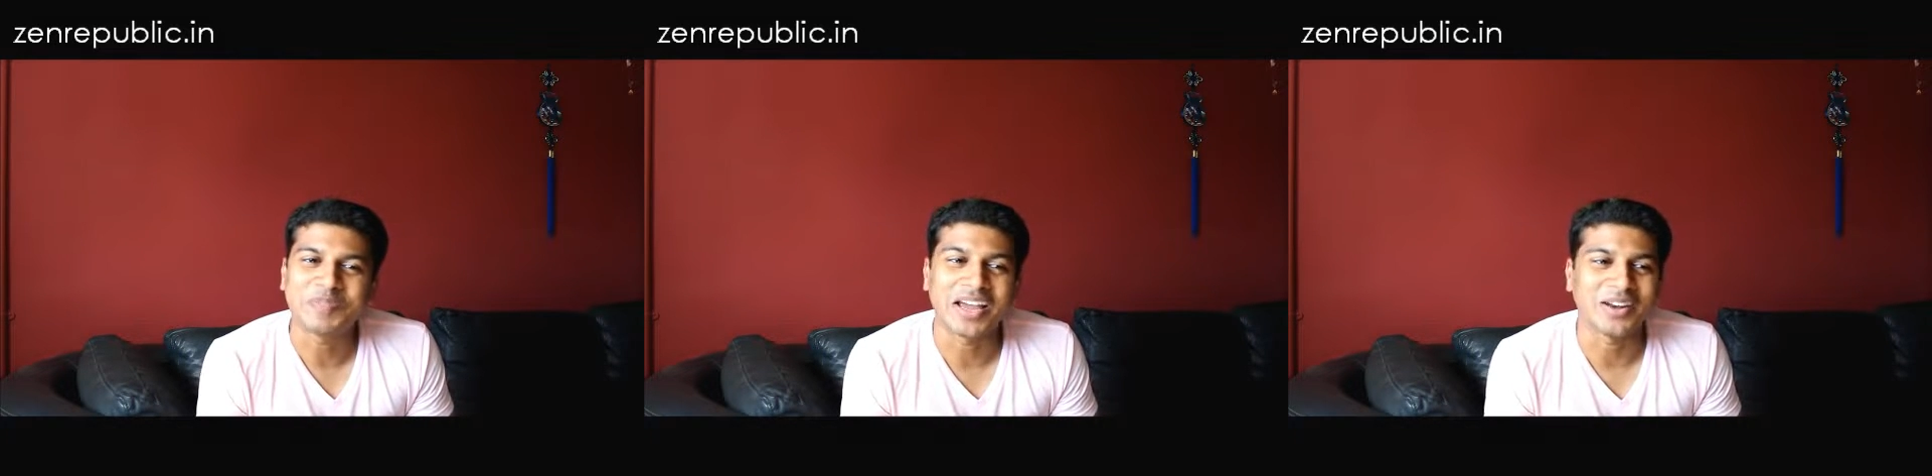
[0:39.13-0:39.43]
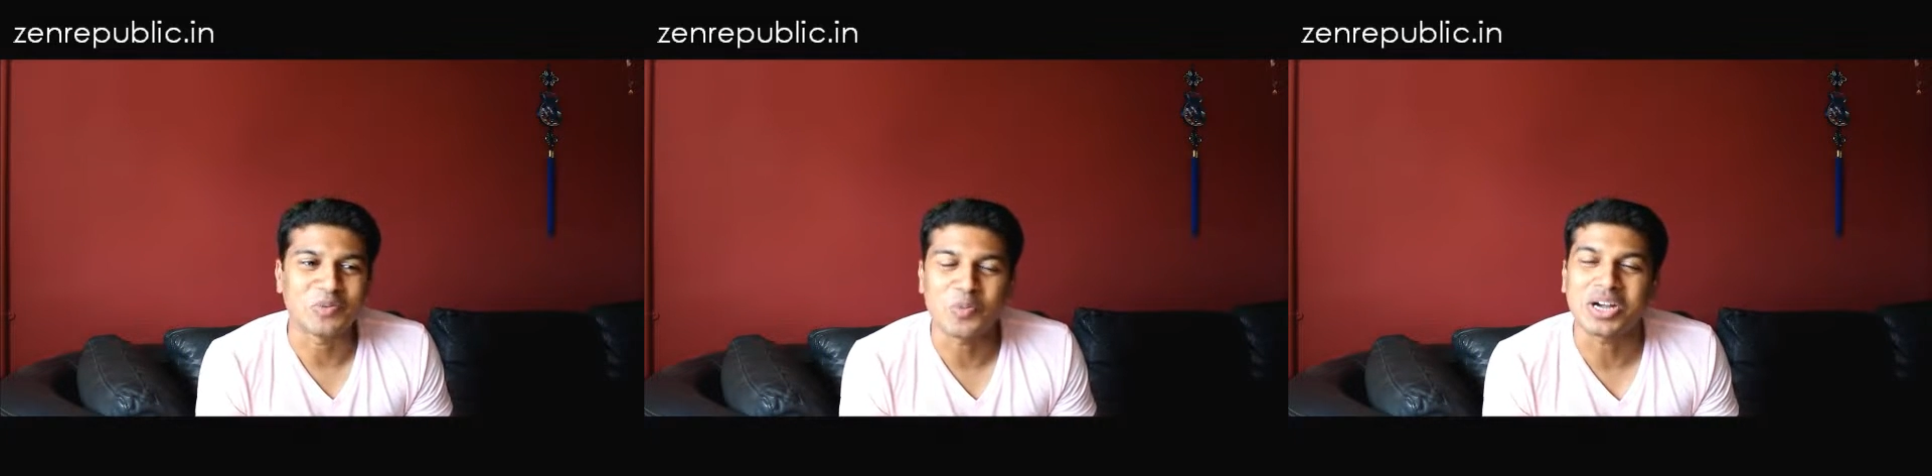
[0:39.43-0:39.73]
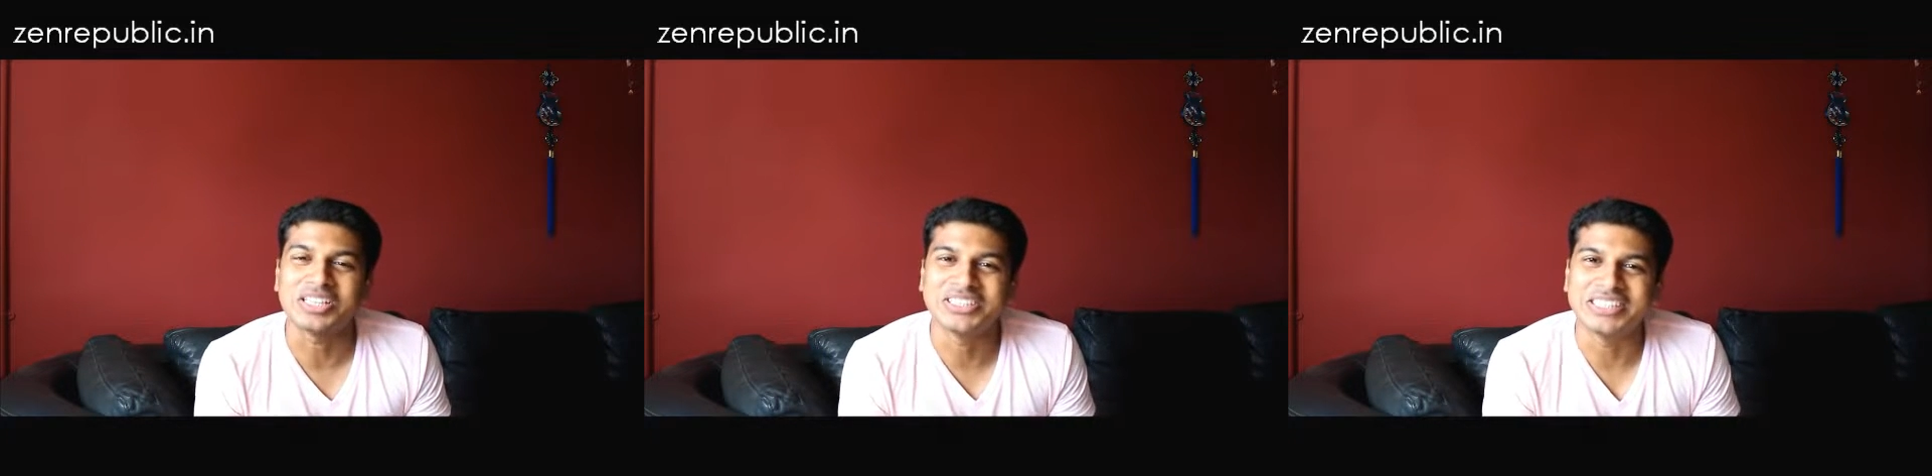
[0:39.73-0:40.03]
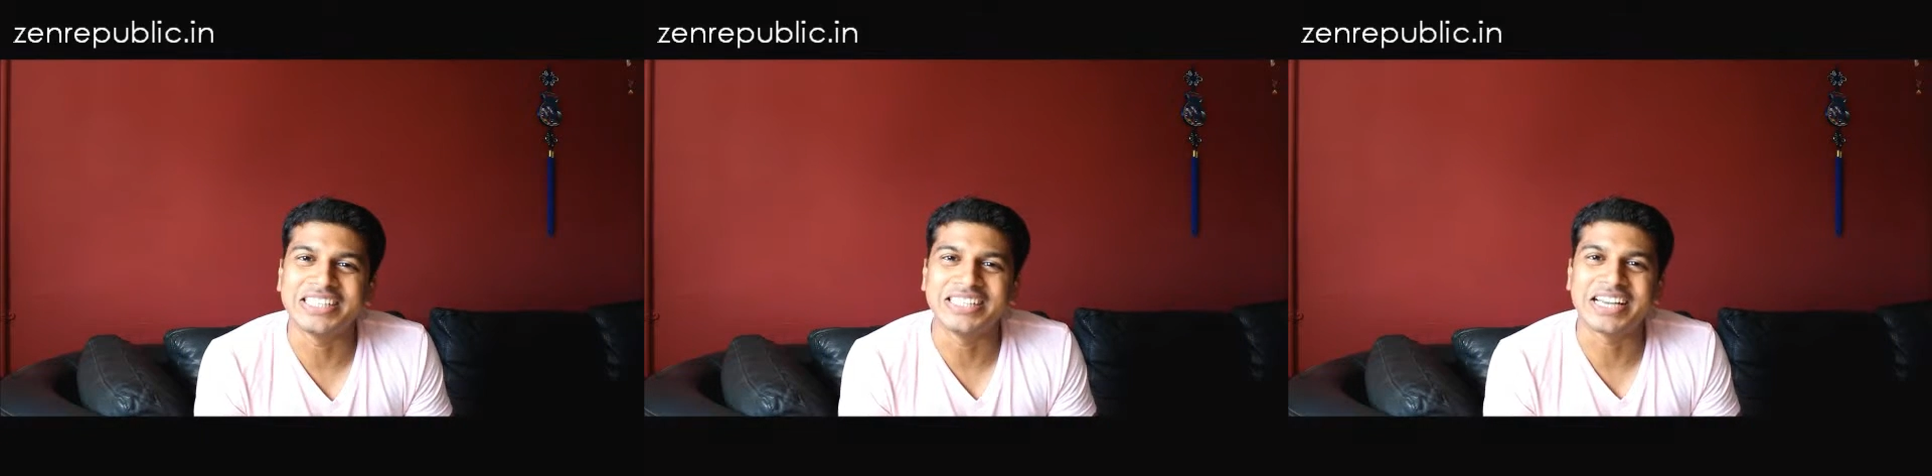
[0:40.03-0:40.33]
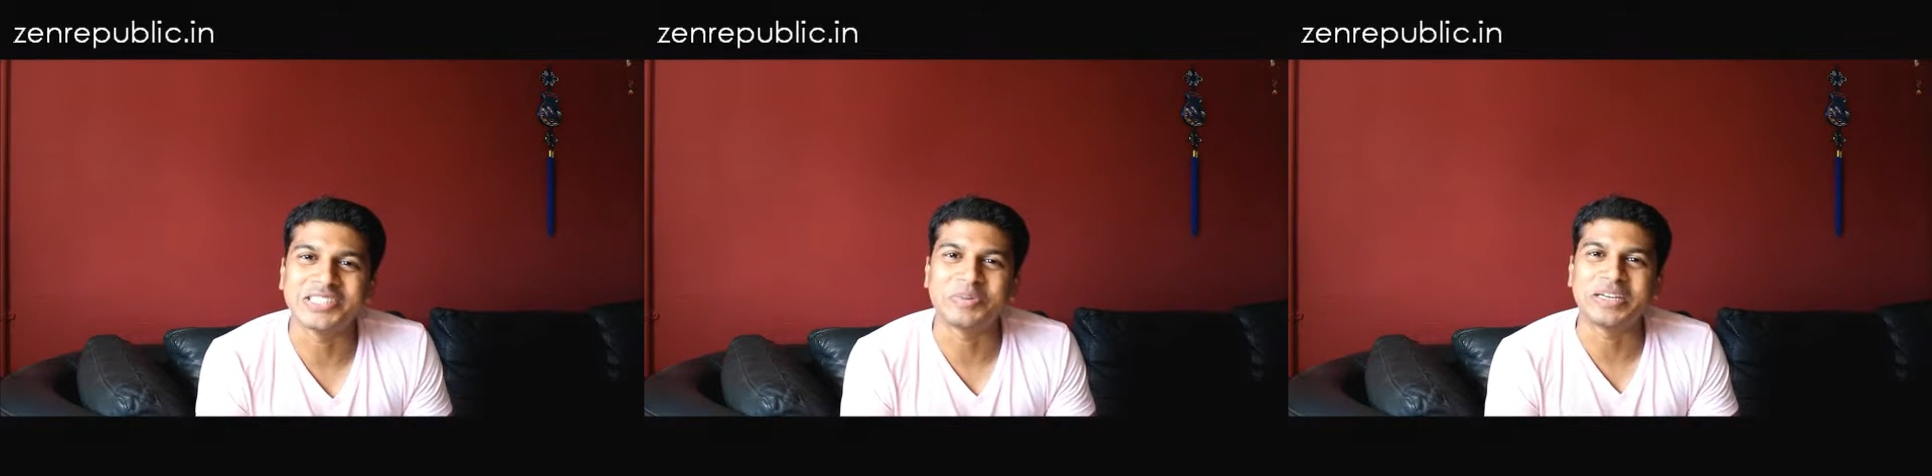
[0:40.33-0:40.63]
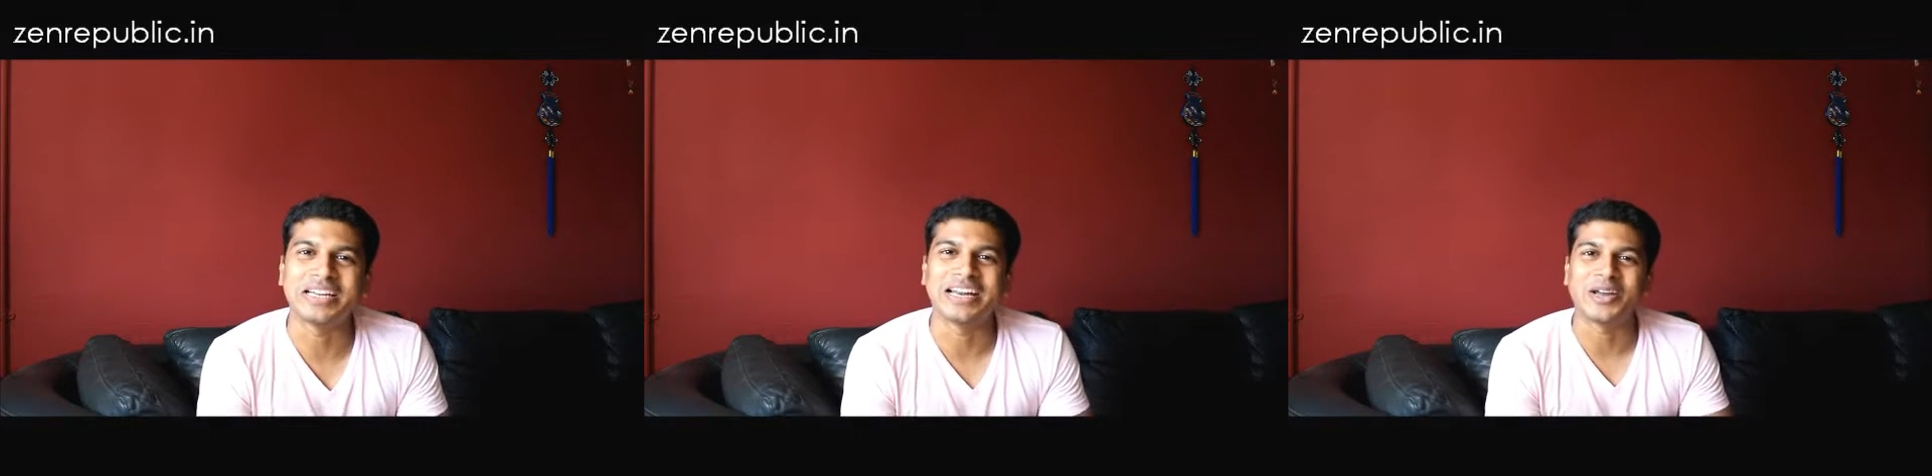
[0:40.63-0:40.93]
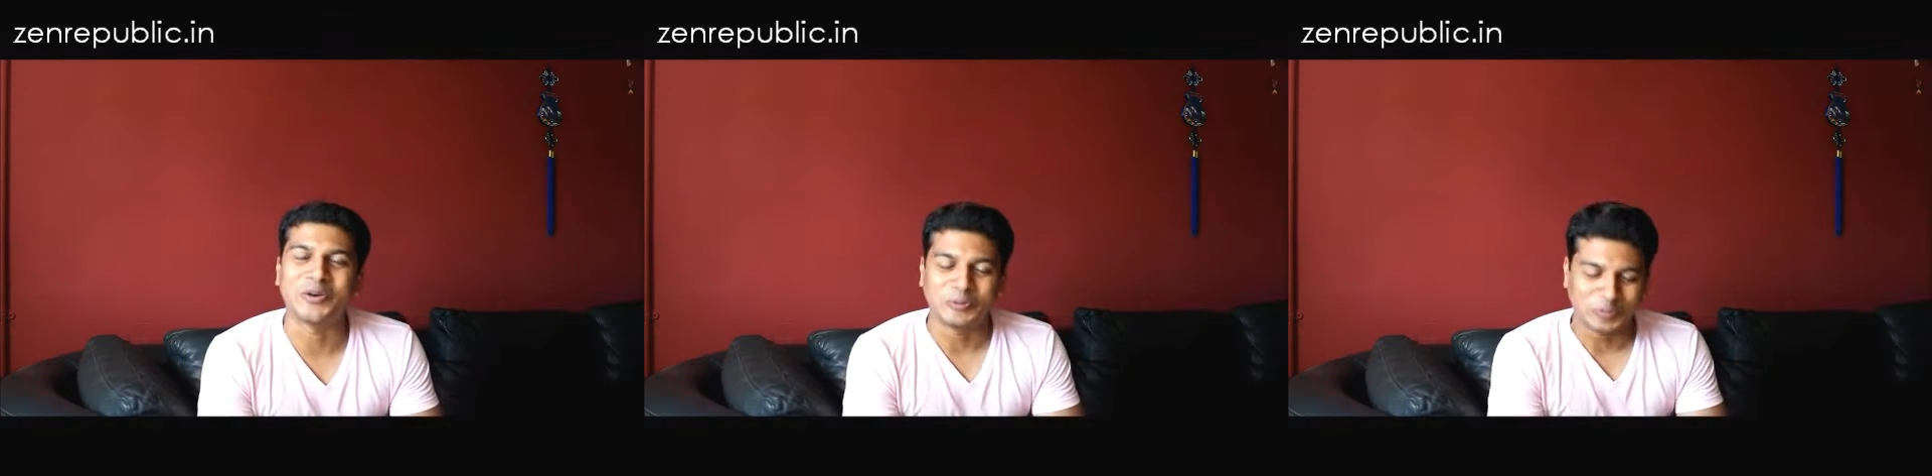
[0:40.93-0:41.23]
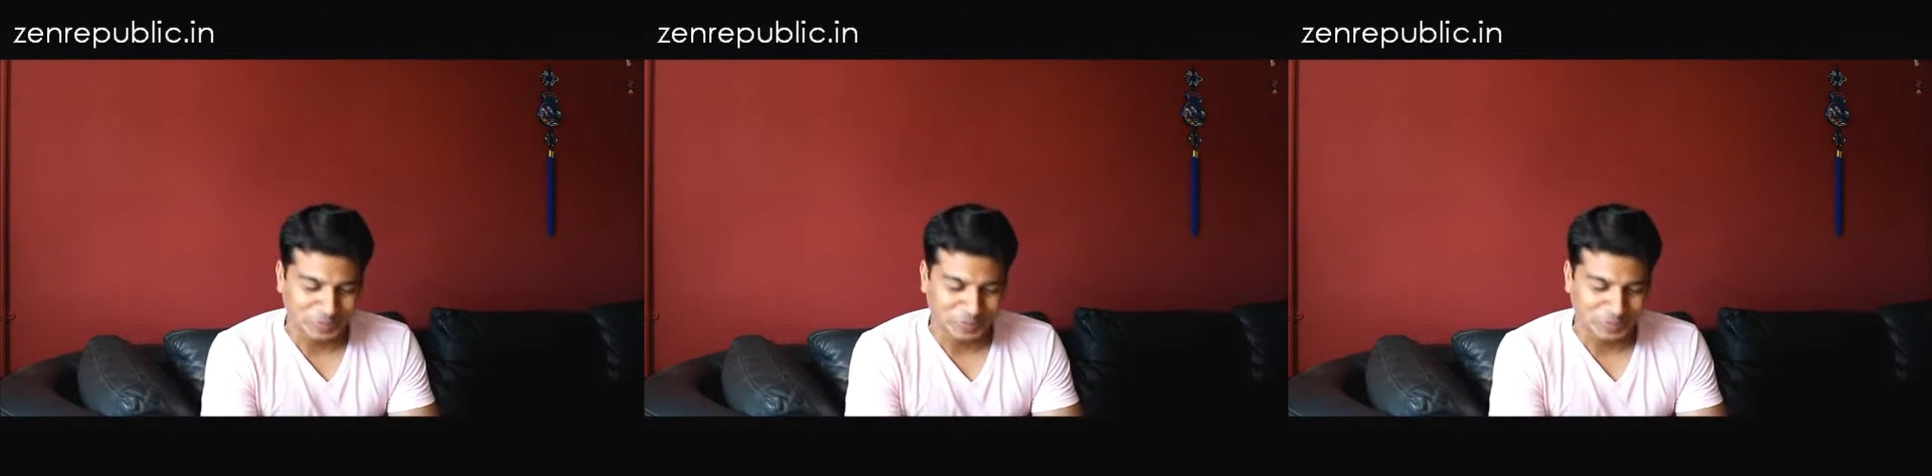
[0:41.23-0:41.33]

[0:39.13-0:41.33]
And what a journey it has been till now.